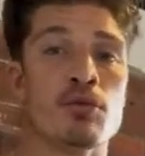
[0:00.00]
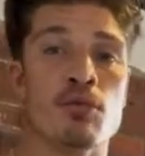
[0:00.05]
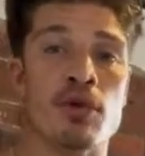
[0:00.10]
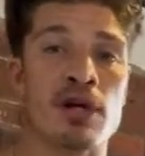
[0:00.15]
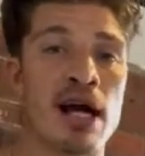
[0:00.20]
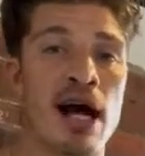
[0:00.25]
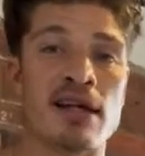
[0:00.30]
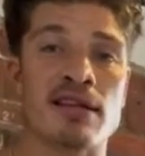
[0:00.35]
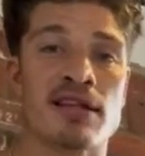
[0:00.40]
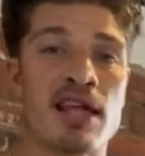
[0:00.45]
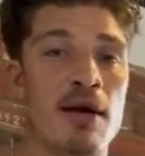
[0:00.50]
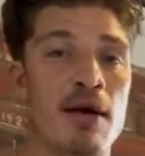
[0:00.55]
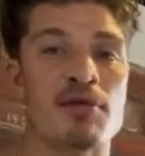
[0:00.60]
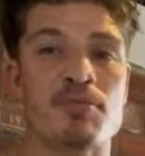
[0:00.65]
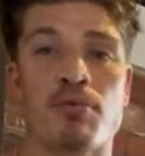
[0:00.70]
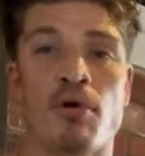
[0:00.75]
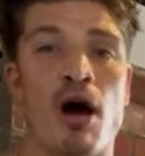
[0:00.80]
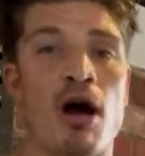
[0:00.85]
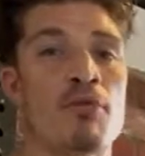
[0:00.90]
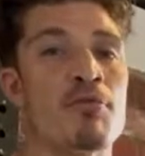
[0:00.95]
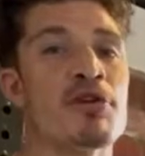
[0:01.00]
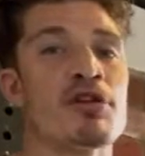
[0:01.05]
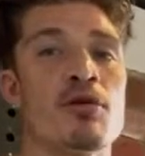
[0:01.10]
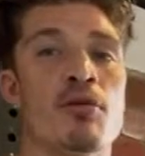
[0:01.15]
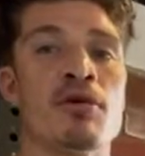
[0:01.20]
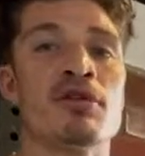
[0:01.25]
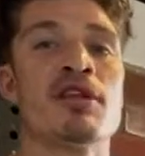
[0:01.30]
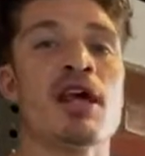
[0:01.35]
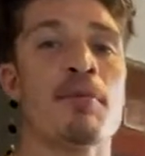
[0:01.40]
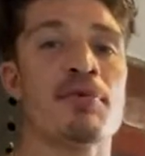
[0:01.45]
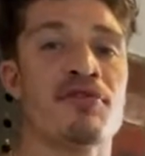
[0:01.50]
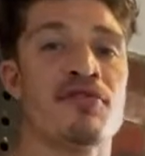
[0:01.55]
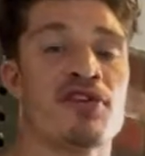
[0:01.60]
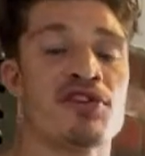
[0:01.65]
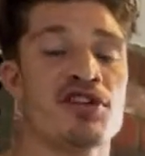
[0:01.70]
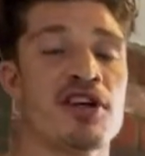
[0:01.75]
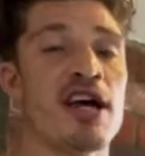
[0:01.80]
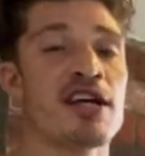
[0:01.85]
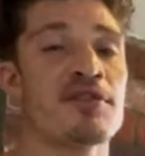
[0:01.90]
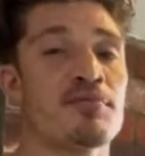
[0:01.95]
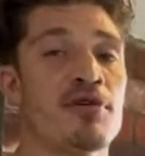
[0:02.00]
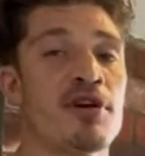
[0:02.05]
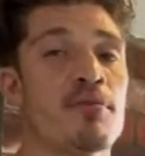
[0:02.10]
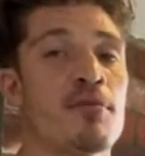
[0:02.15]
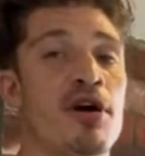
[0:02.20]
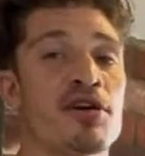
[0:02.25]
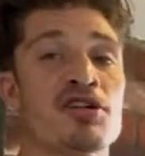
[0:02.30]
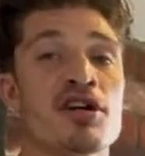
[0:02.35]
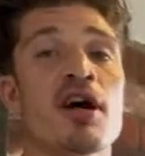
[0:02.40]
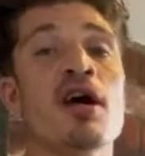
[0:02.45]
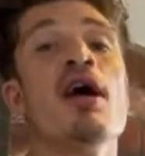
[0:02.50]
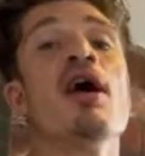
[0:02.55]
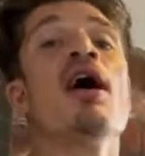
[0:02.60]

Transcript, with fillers: We got dips, bro. I'll be doing dips for chest pretty much.